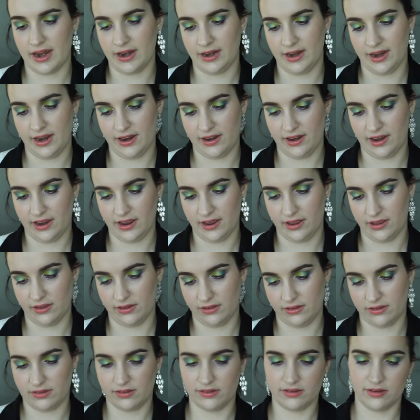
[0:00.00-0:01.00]
and it
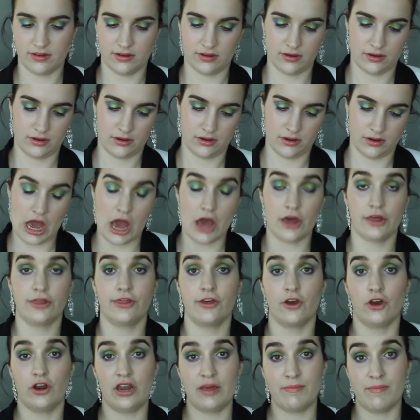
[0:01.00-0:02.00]
is
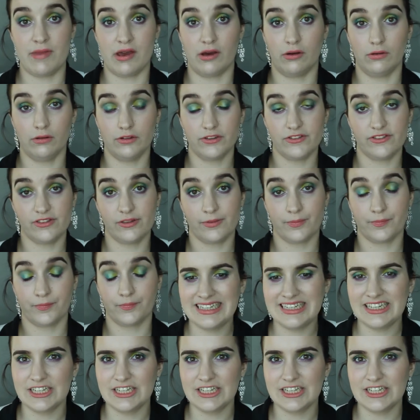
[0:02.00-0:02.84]
30 mils.